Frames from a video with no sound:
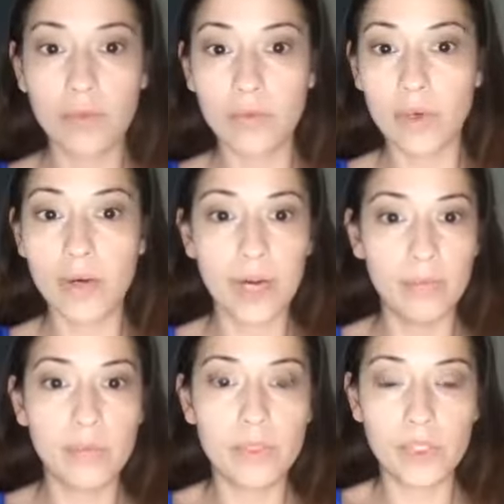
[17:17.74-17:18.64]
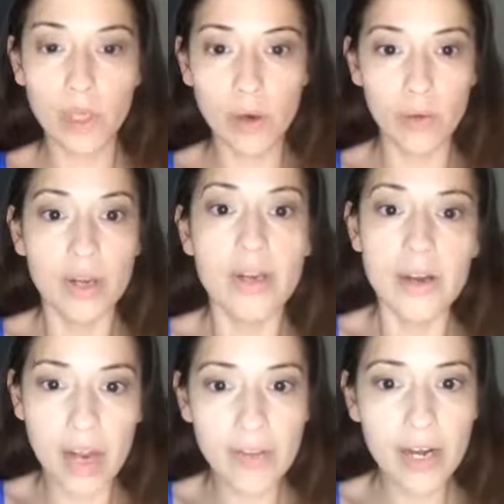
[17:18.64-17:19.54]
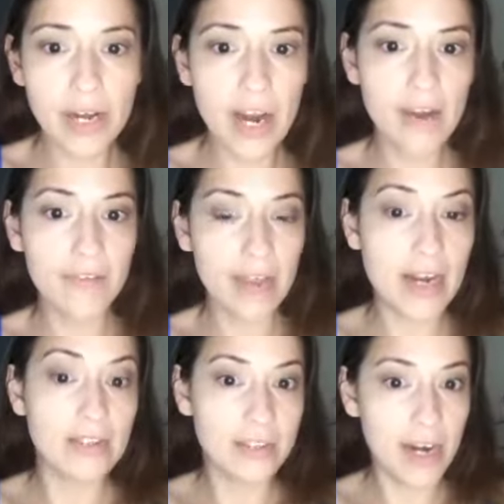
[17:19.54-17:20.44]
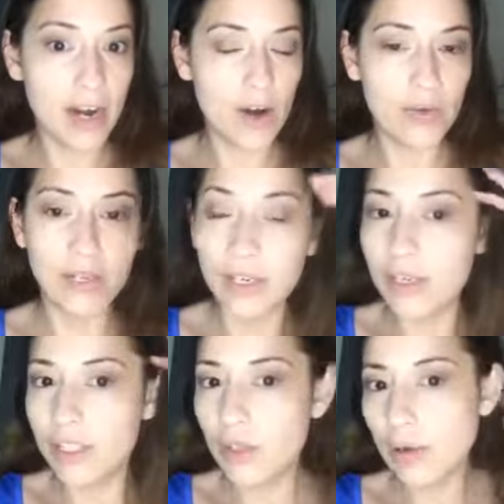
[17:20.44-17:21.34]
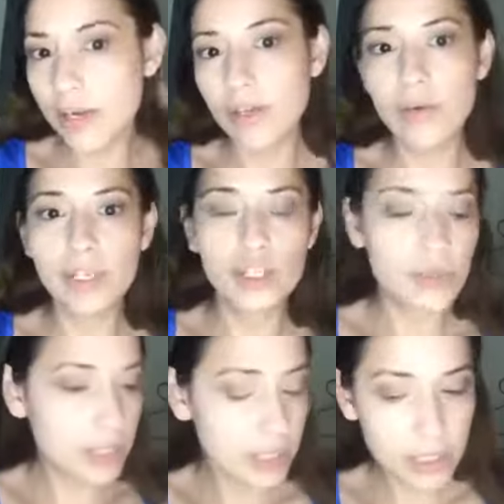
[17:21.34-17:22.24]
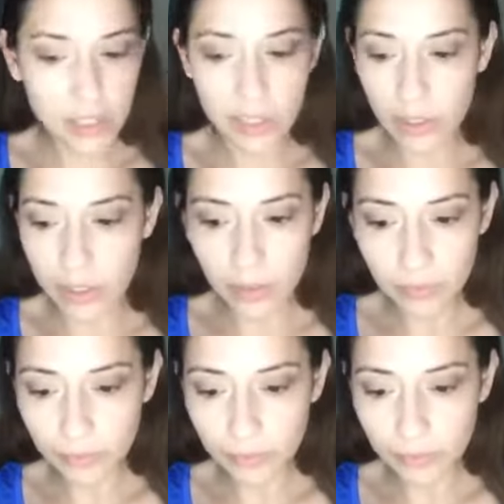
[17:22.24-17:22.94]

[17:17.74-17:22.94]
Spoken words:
Okay, so now that I have that down, let's go ahead and go into the concealer.